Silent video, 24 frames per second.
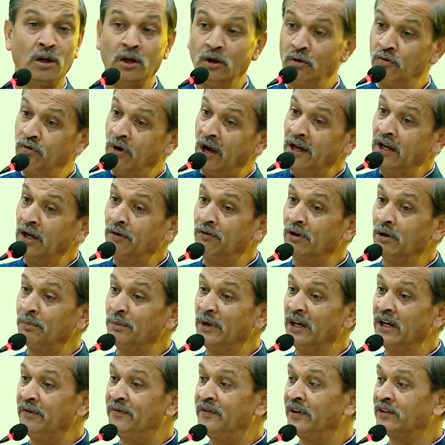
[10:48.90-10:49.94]
Why our
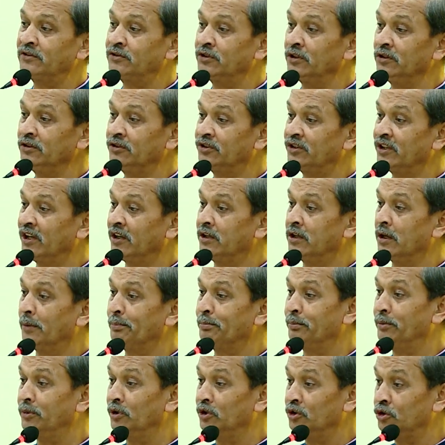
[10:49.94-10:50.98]
manufacturing
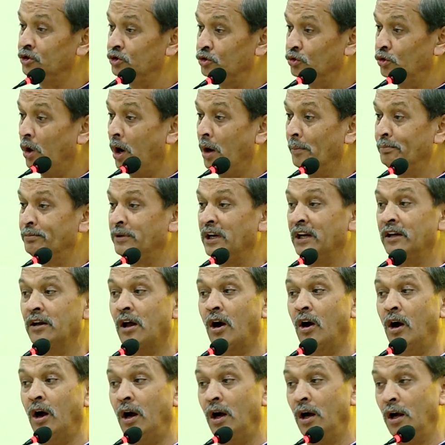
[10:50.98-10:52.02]
setup stopped and
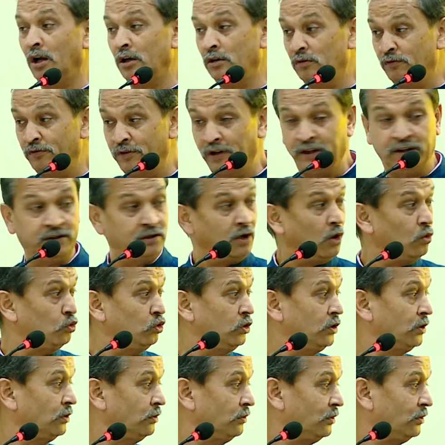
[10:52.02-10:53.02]
all went out?